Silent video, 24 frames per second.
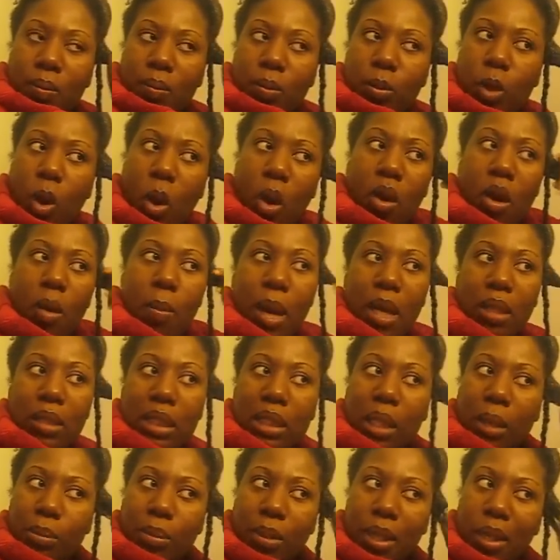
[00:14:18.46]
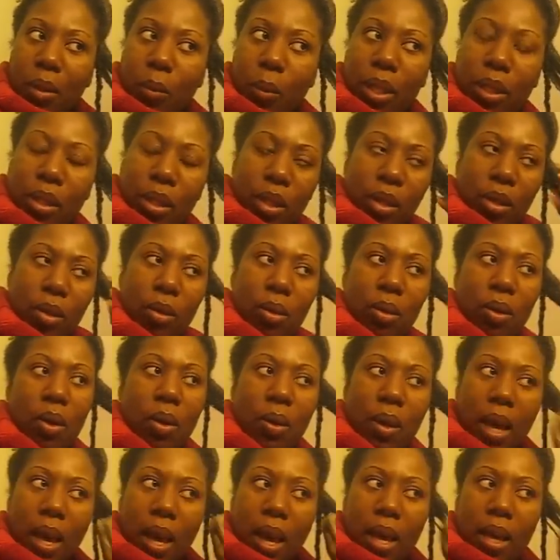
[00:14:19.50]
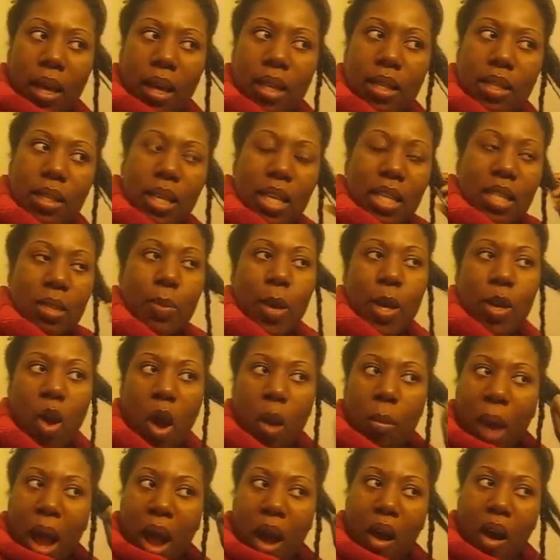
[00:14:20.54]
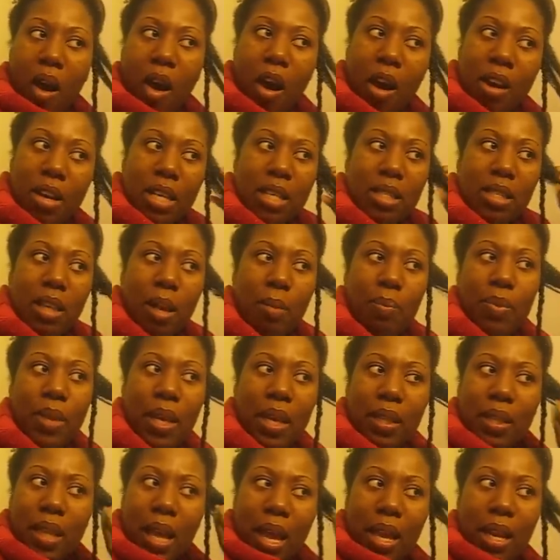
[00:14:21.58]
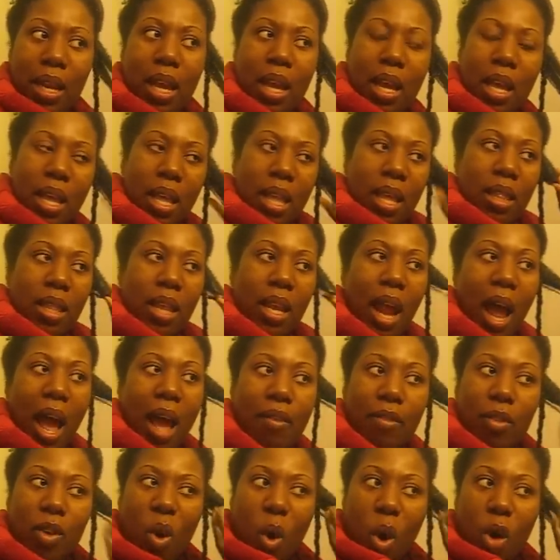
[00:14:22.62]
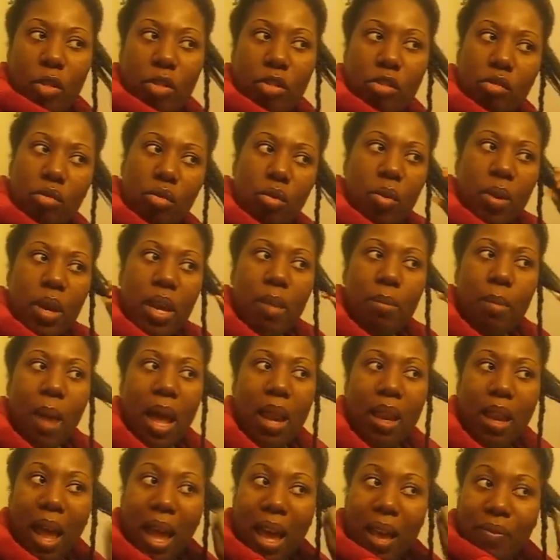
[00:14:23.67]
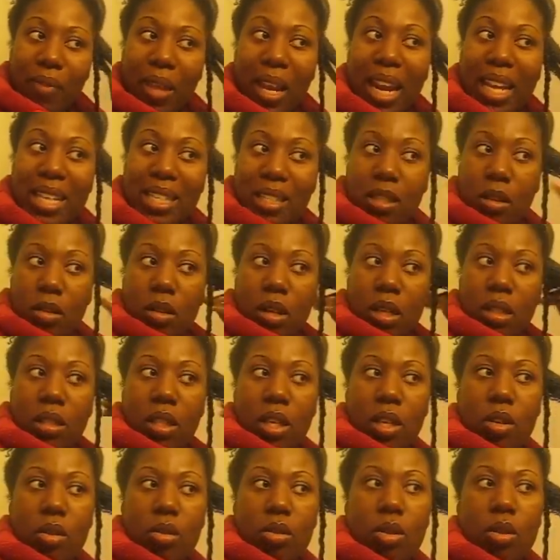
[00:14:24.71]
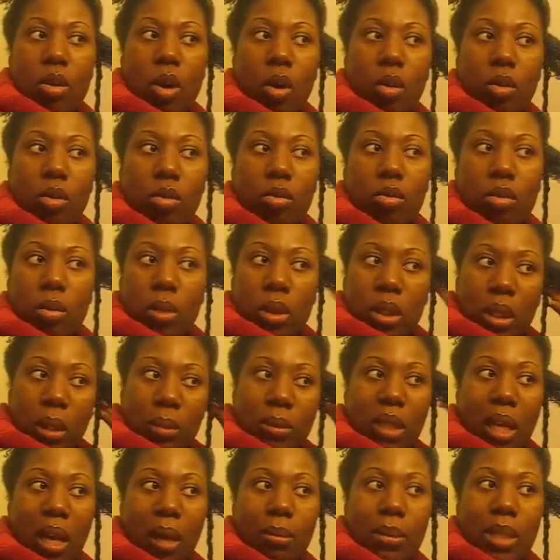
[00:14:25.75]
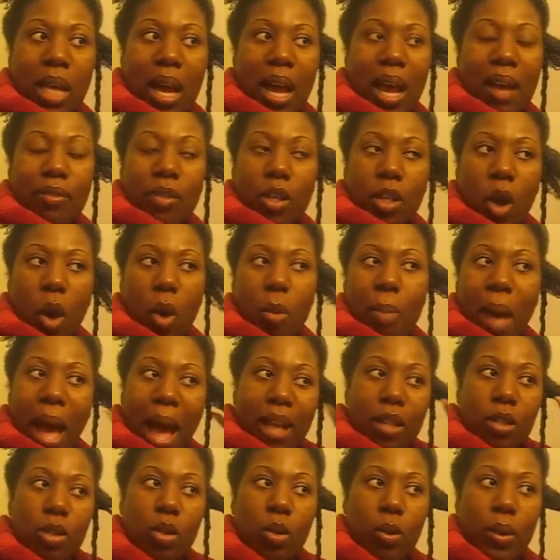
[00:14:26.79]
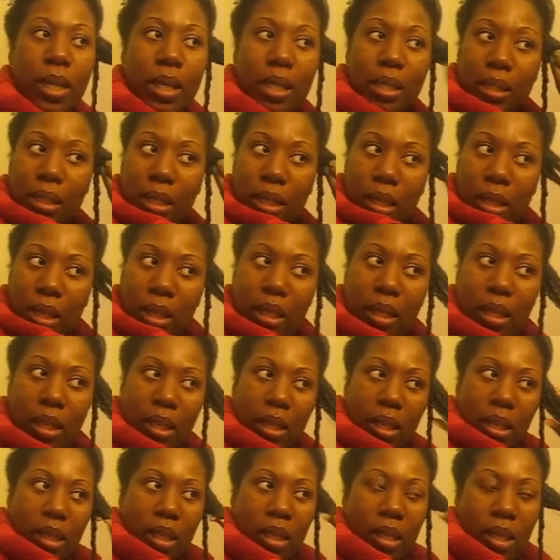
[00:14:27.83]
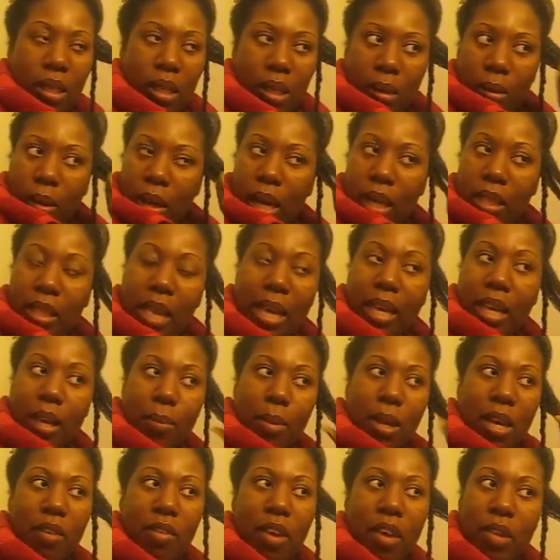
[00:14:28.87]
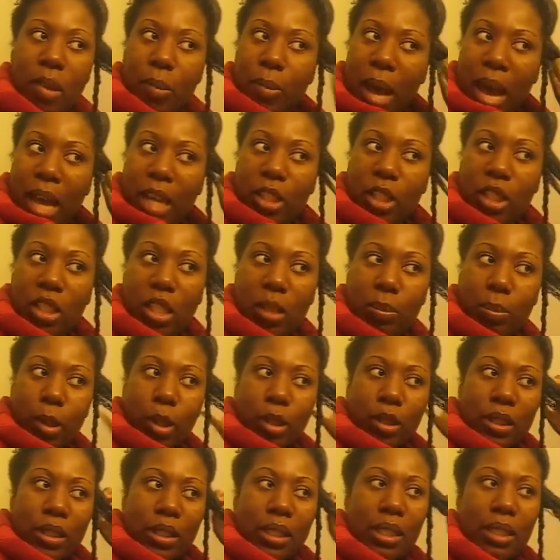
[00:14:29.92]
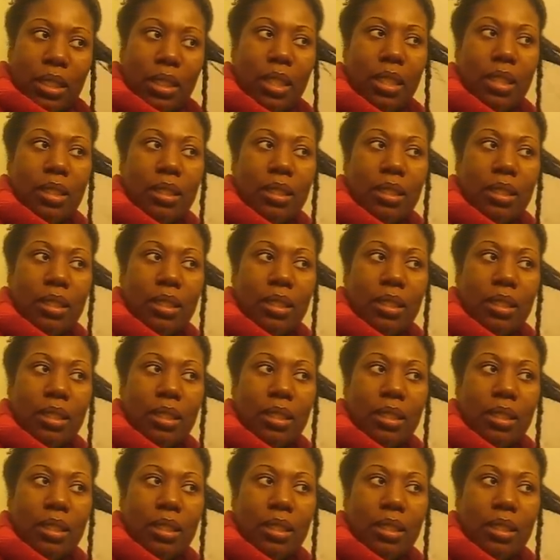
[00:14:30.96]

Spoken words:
talk about something with you, okay? Because it's been on my heart. It's something that I've gone through in my life that I still continue to go through, and sometimes I have to go back to it because I can be a very passionate person,